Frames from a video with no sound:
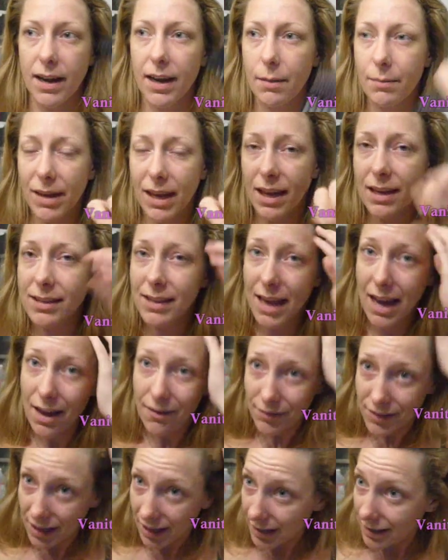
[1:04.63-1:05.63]
and because I have
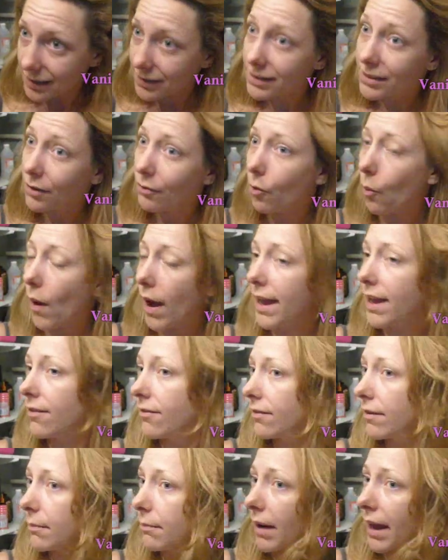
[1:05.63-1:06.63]
tons of wave
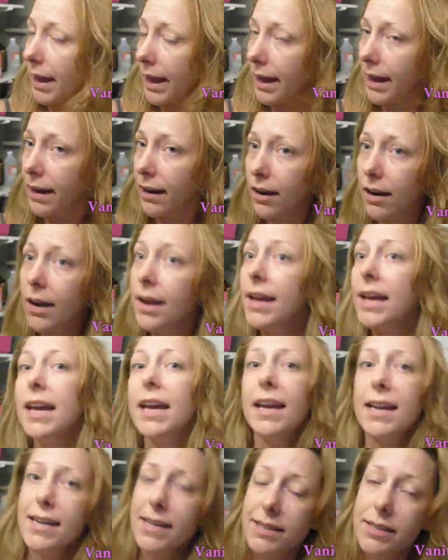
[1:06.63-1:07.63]
in my hair
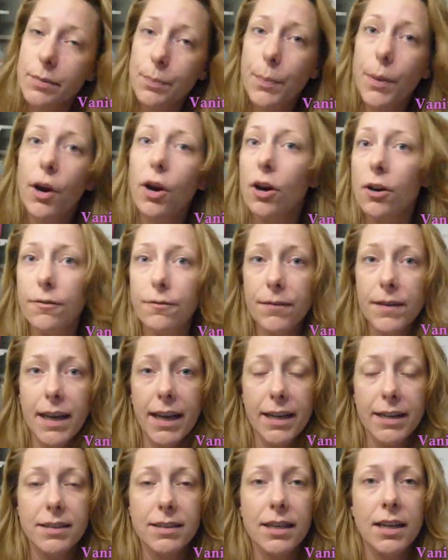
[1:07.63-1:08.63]
it's
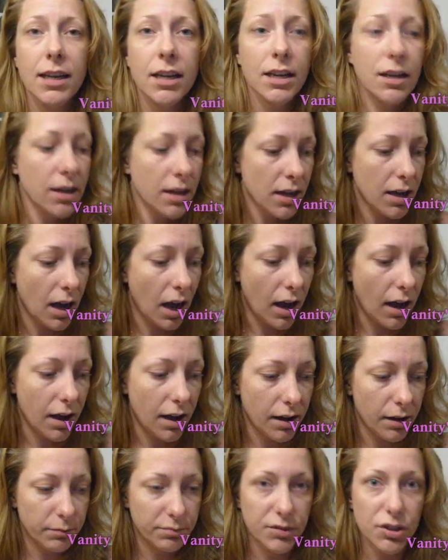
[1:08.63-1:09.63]
perfect
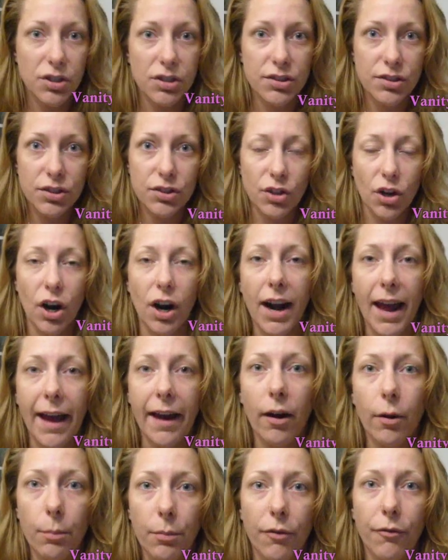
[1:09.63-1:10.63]
um, to start
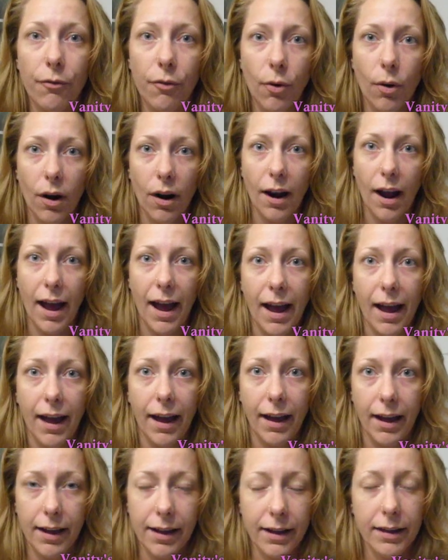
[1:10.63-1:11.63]
out before
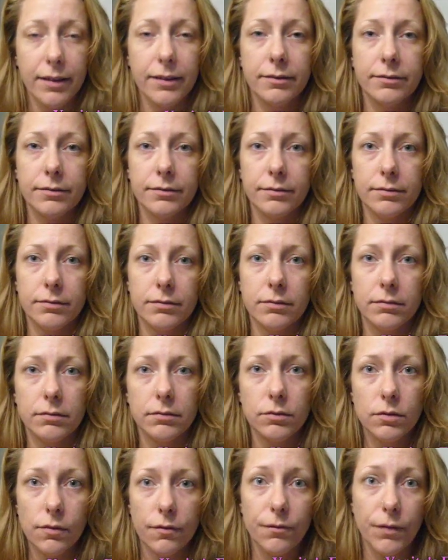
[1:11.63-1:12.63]
I
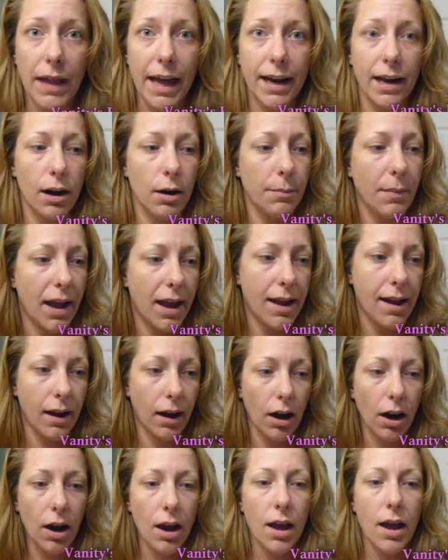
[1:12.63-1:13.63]
flat iron my
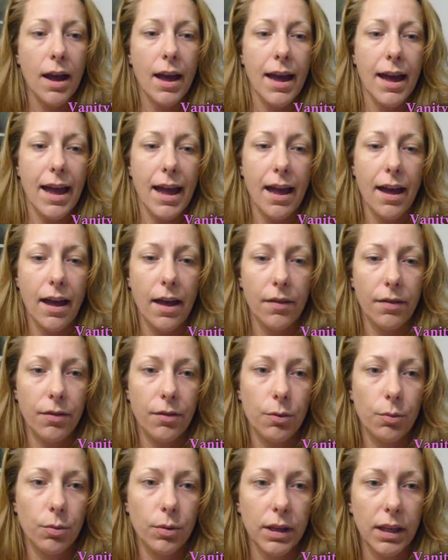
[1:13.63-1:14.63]
hair and the
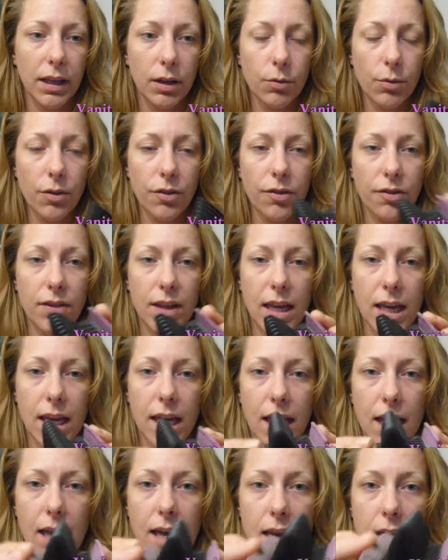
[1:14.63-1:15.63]
really cool thing